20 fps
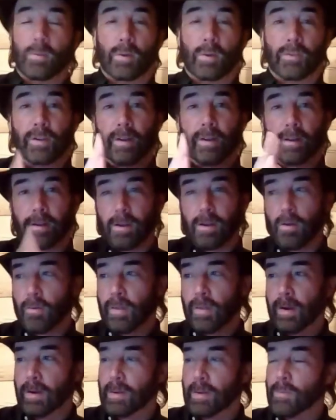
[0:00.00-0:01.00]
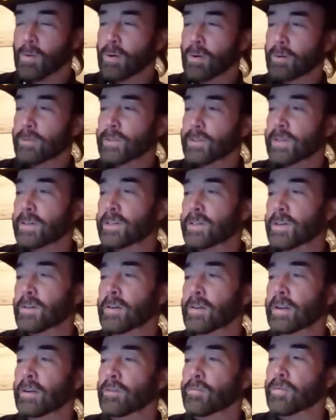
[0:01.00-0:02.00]
it wasn't going to go there anymore. It was going to
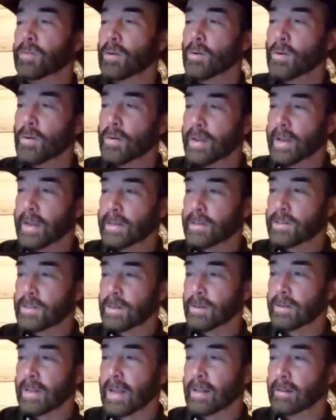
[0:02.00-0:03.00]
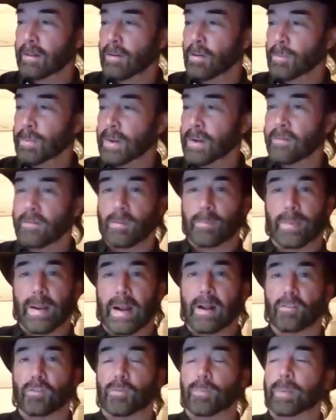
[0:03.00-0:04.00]
turn into Florida, and so that little bit of a
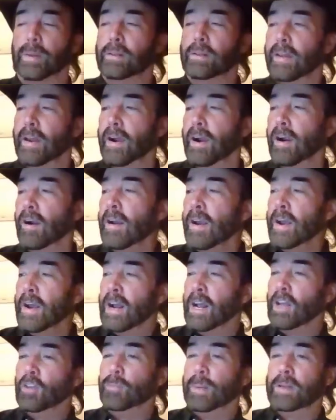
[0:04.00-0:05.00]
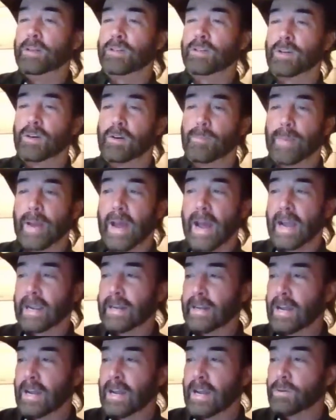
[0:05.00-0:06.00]
bounce bid there has been turned
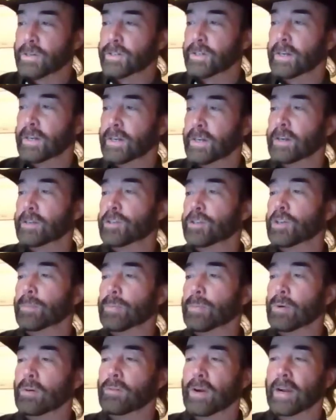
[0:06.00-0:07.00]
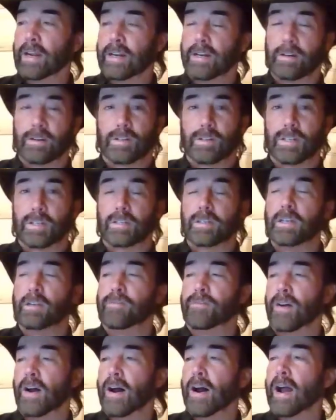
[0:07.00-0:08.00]
back, and now we're sitting on support right here at
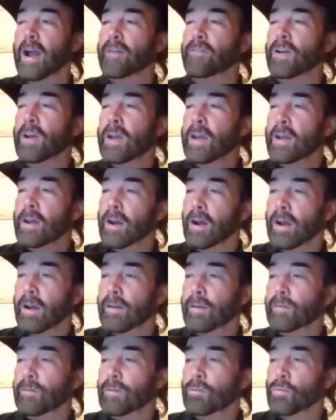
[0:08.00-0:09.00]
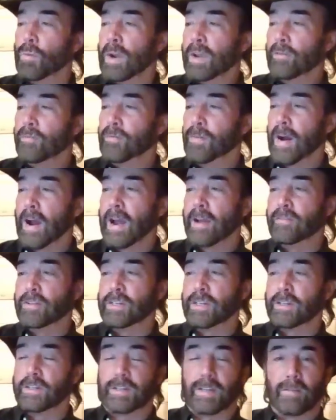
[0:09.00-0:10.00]
65. Wave 5
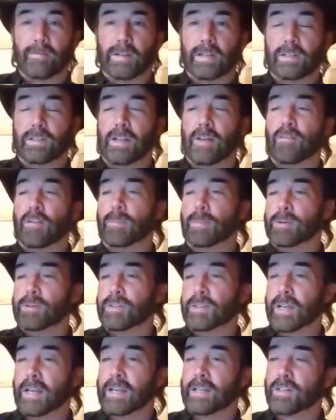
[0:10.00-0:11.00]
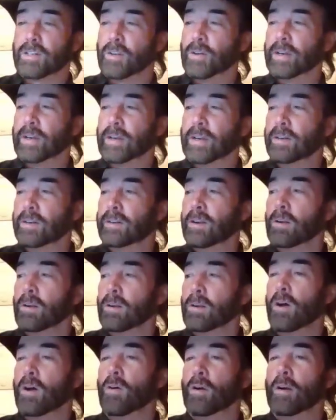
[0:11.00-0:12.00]
is at 77%, so it could
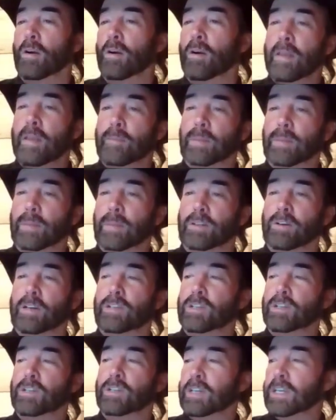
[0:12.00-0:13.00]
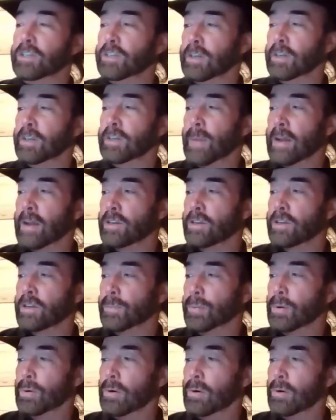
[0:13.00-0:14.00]
go lower, but there is a decent amount of
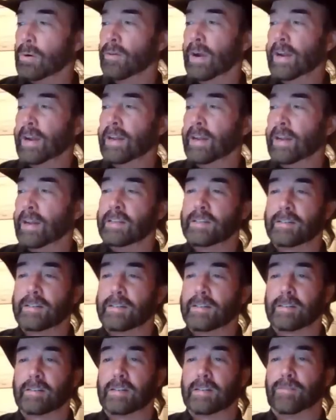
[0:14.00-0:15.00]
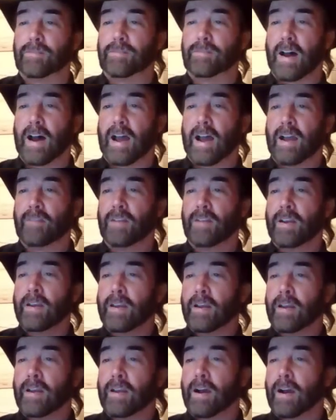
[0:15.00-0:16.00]
support right in this
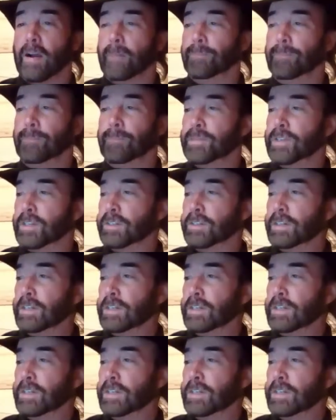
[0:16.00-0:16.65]
62.5